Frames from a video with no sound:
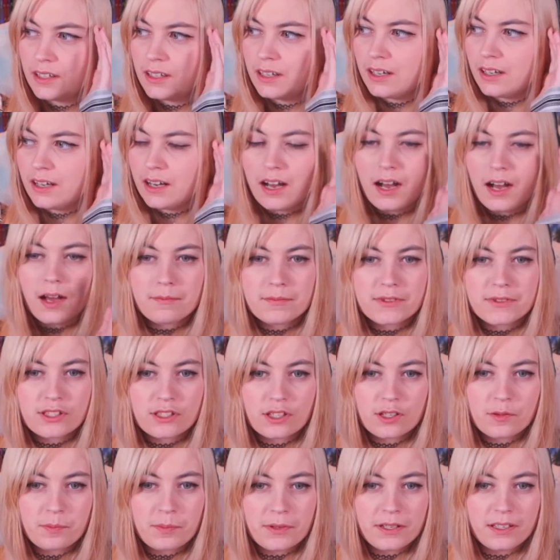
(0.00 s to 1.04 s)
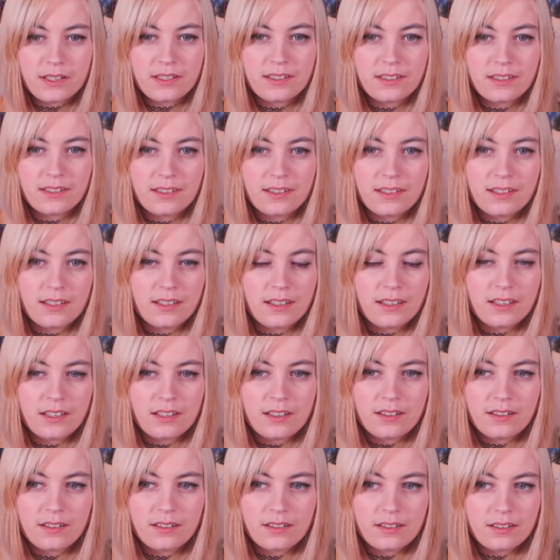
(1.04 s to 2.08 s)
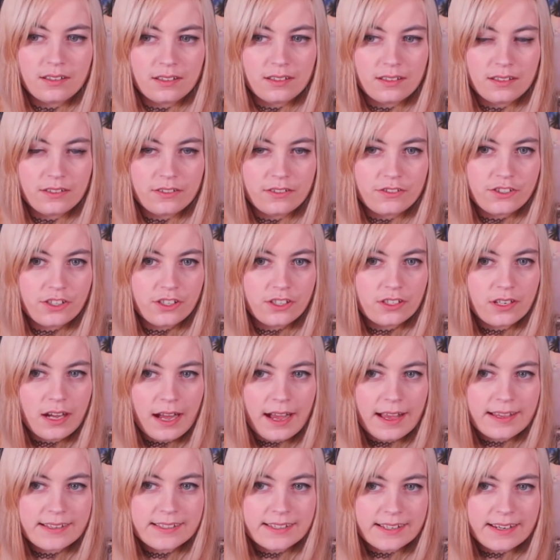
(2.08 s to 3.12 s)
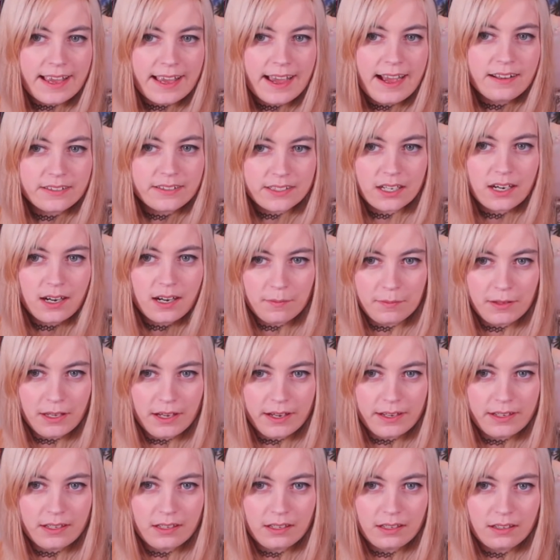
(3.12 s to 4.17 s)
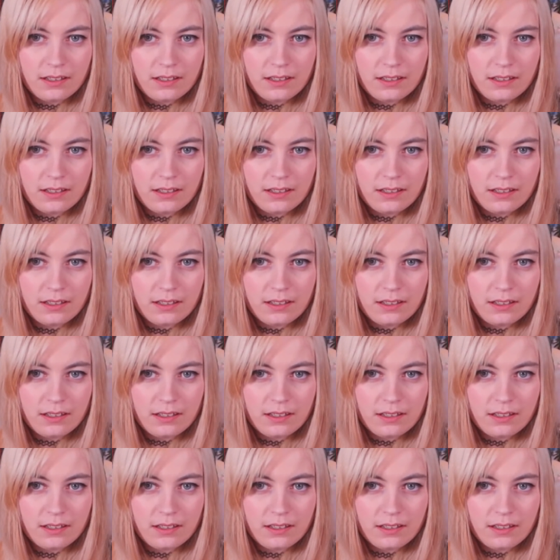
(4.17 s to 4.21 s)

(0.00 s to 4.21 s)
I'm stupid. She dies in our timeline,